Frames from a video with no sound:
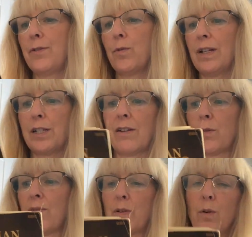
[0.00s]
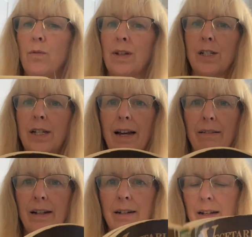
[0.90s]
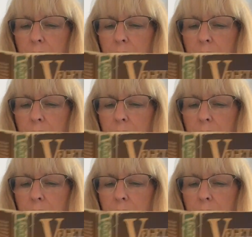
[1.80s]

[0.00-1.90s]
you're vegetarian or if you're not vegetarian,